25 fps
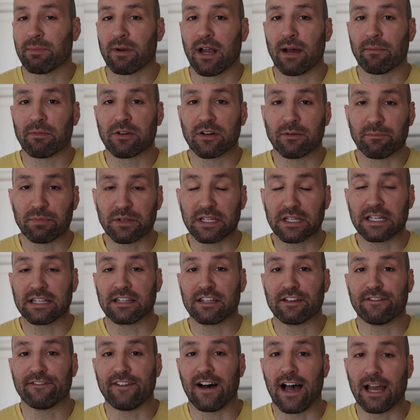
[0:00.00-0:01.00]
but I'm
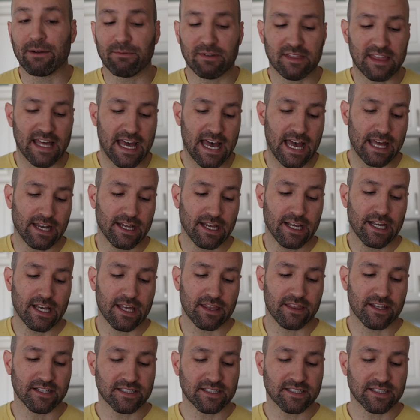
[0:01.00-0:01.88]
completely fine with that.